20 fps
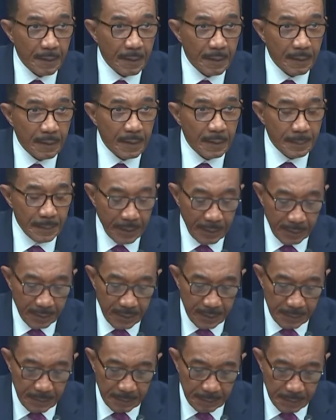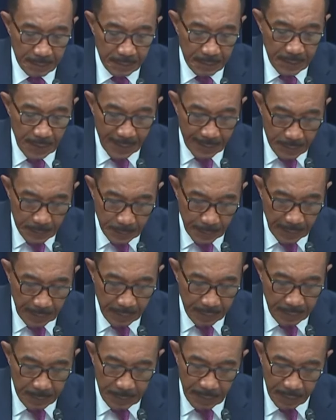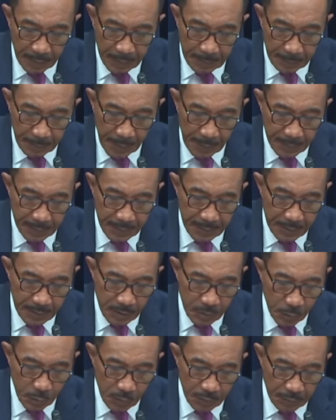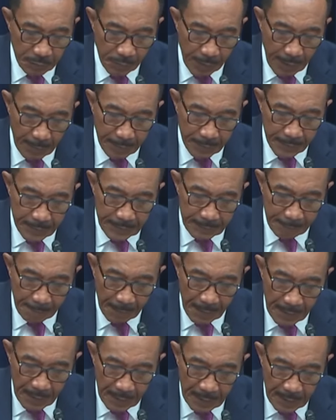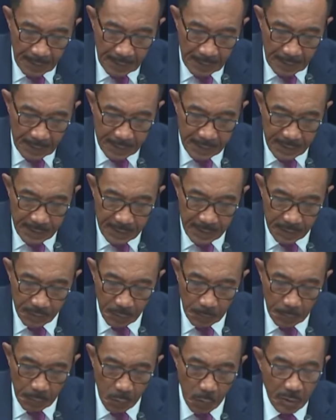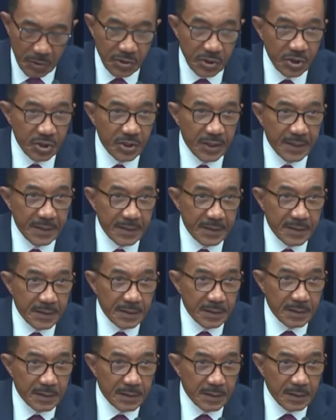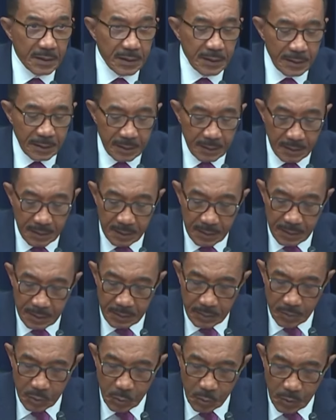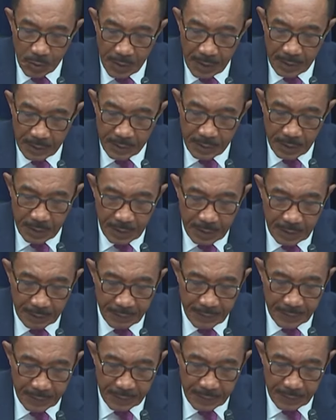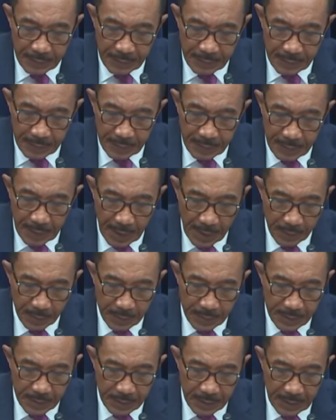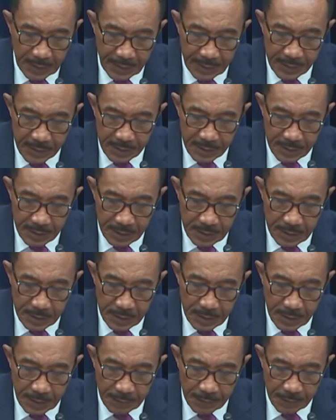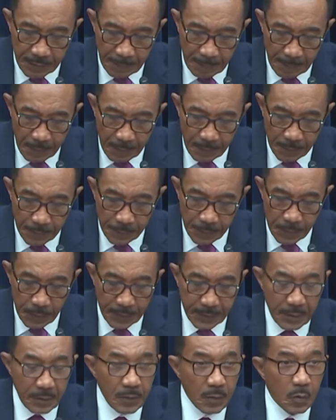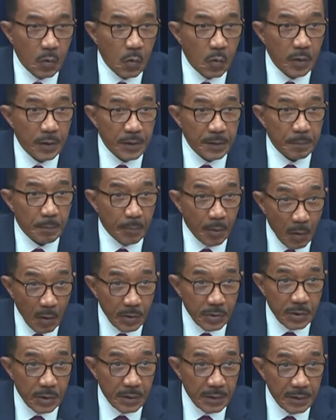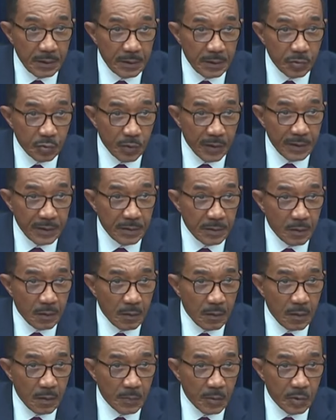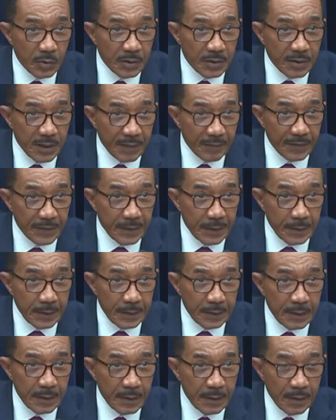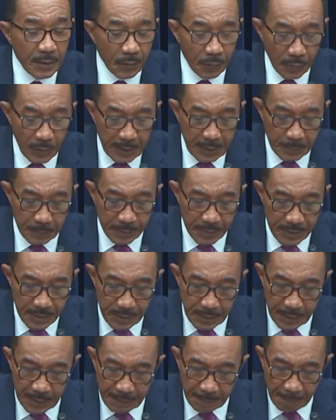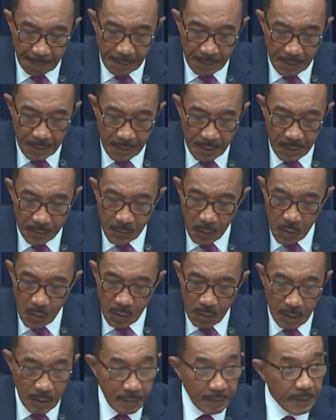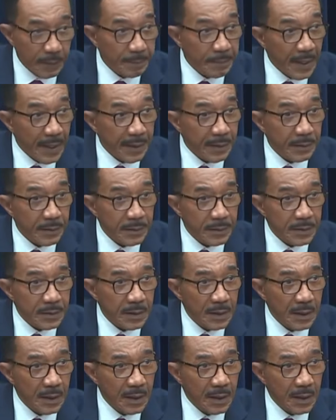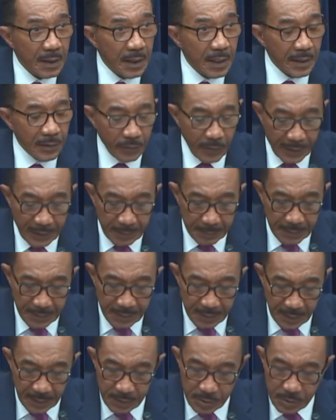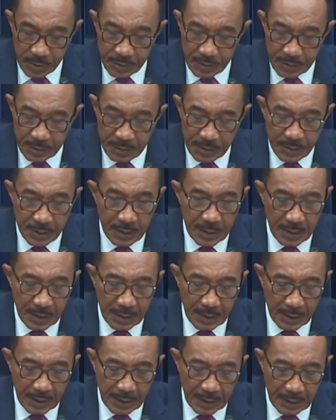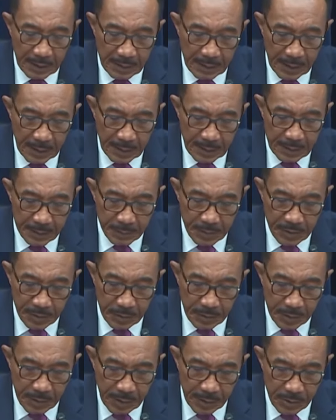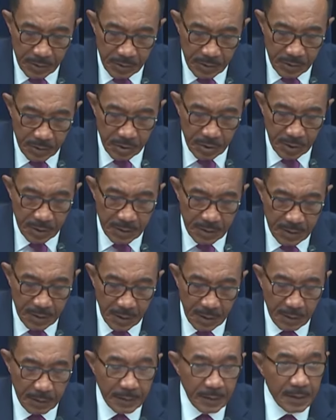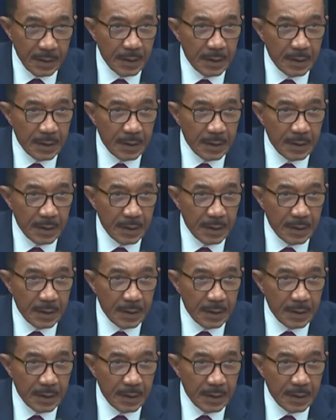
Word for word: the American taxpayer, the American public is served properly. Since the report's genesis in uh, 2011, uh, Congress and the agencies have fully or partially addressed almost 73 percent of all of the matters and recommendations. And as Mr. Sessions just said,